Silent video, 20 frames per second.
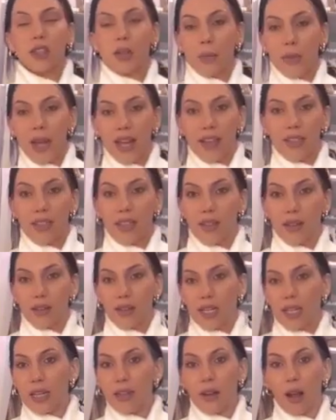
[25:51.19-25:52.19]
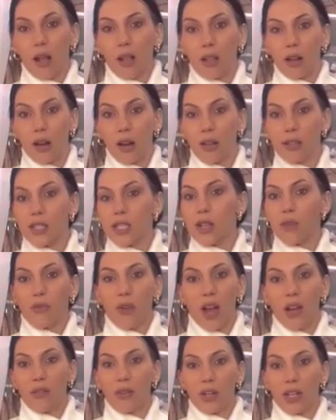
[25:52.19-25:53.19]
to pay the $10, the
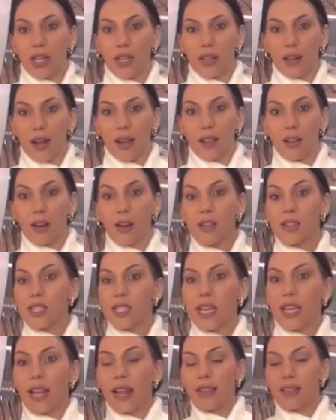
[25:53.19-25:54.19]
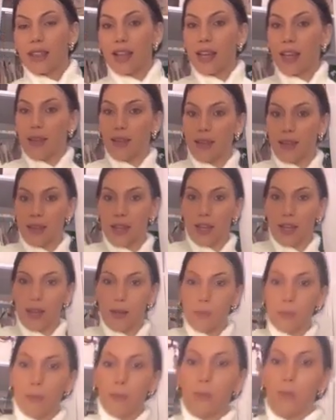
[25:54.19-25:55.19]
$5 or $10 to get
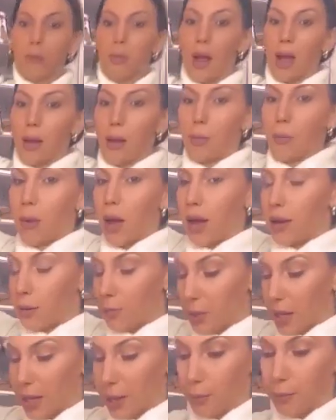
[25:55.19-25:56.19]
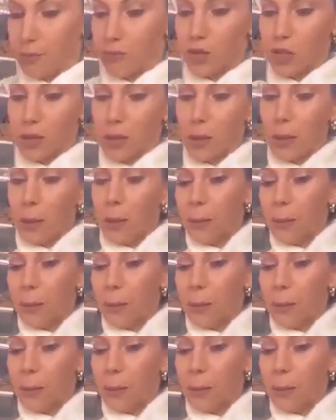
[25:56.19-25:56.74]
the bottom hemmed.